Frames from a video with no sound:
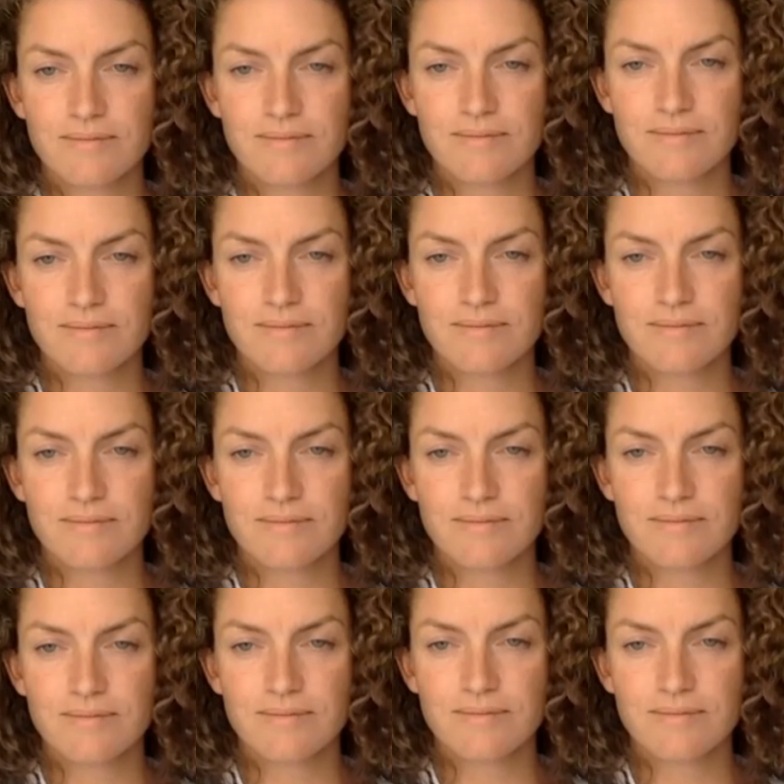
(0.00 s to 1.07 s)

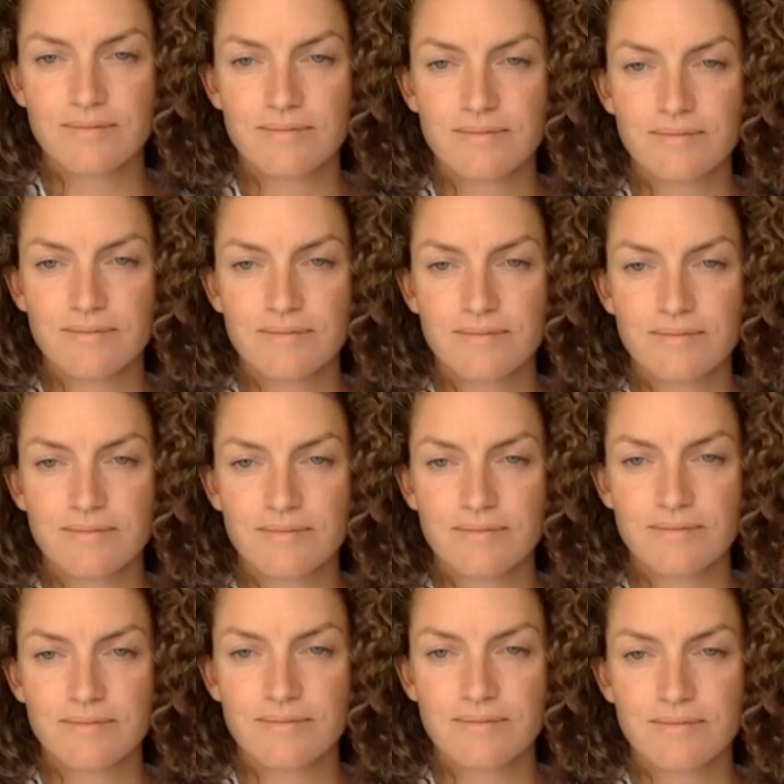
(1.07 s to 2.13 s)

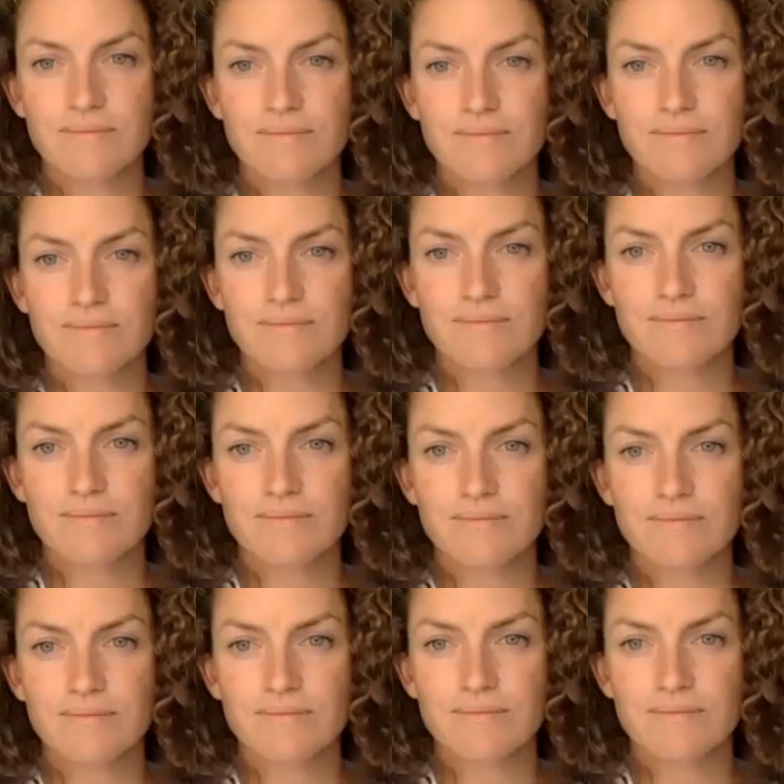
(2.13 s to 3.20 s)

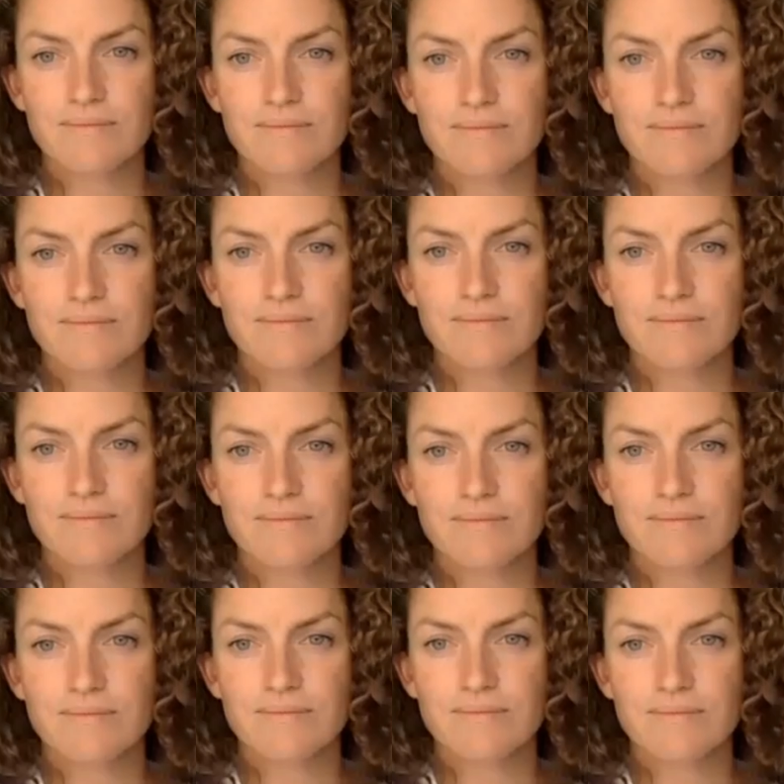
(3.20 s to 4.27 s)

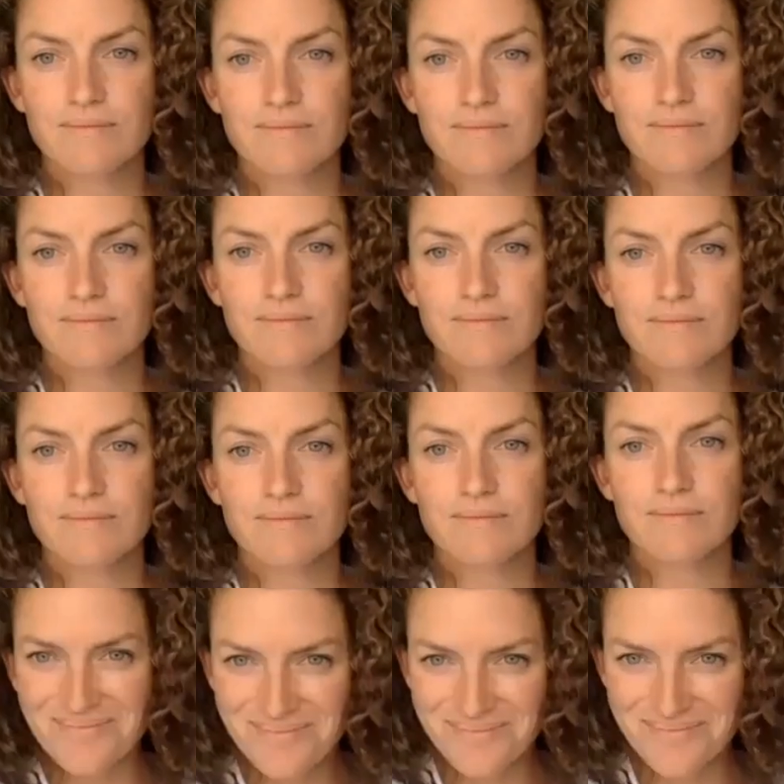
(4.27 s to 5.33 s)

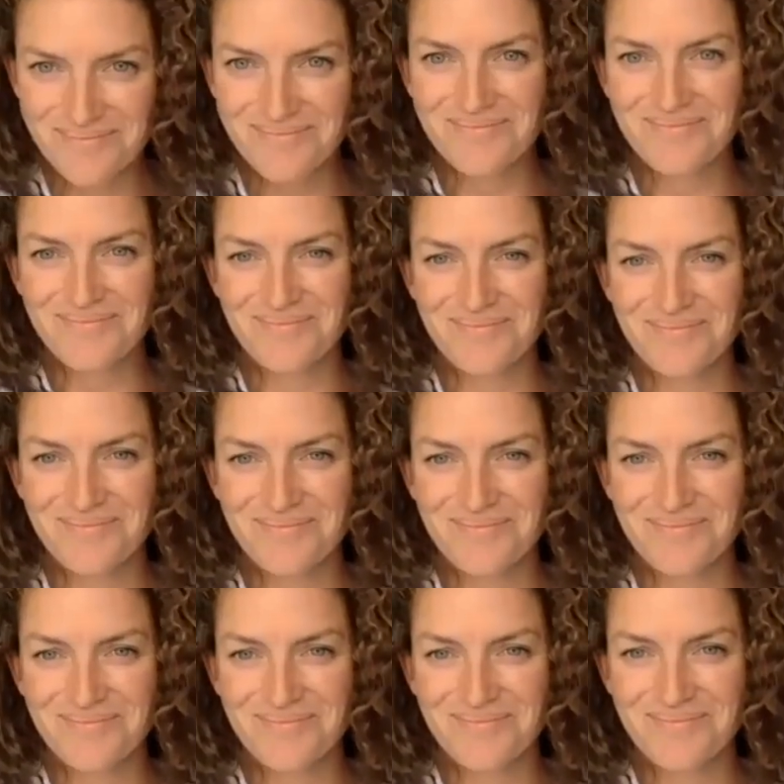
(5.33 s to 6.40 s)

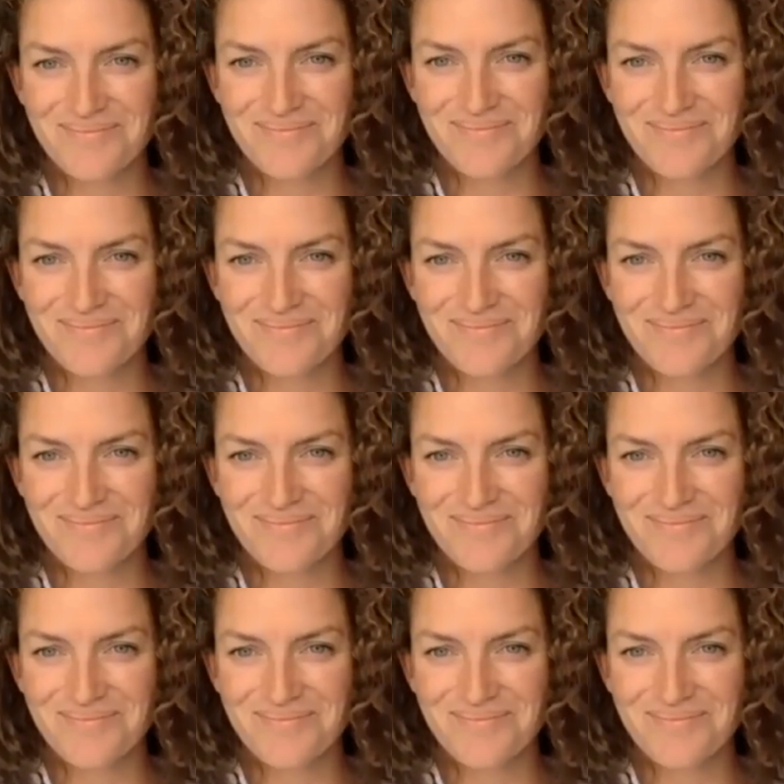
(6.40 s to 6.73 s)
(silent)